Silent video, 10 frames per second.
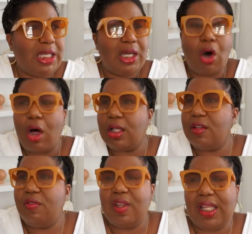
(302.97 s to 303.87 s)
me all
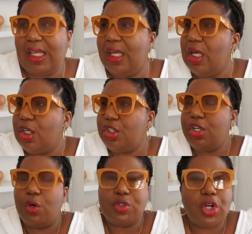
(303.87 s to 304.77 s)
of the, you
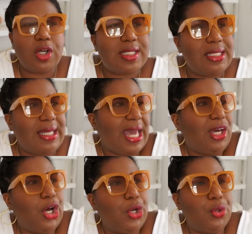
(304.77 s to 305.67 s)
know, Turks and
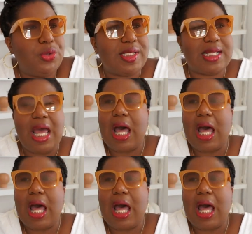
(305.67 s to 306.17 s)
Caicos.